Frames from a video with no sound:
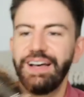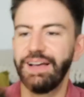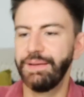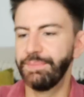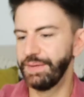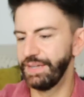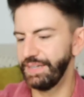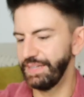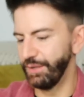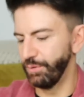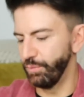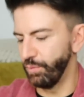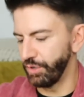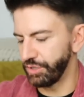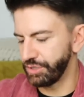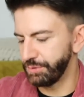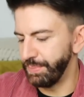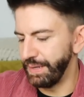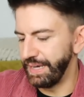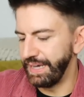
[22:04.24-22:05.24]
little
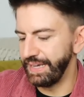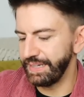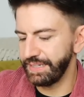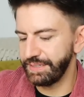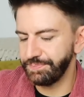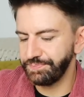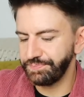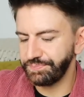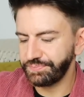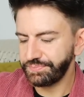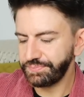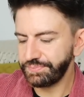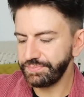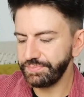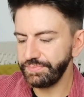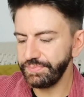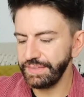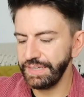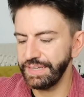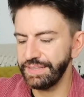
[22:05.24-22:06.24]
wash bag.
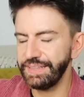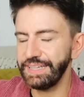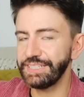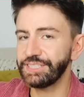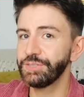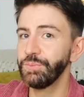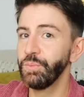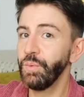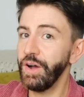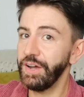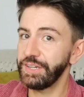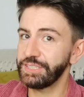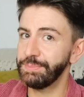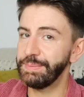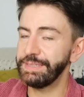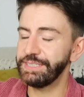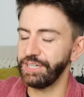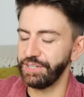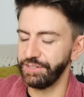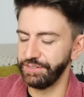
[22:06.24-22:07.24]
There's some work to
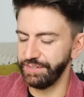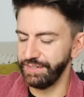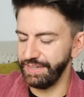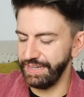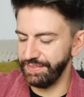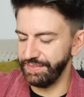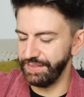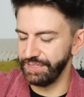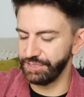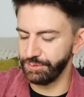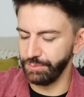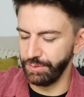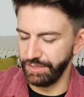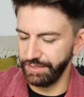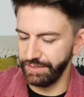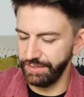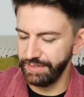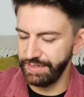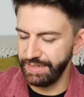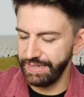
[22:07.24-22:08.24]
be done in this
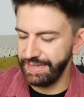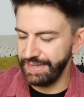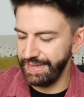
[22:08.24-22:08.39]
one.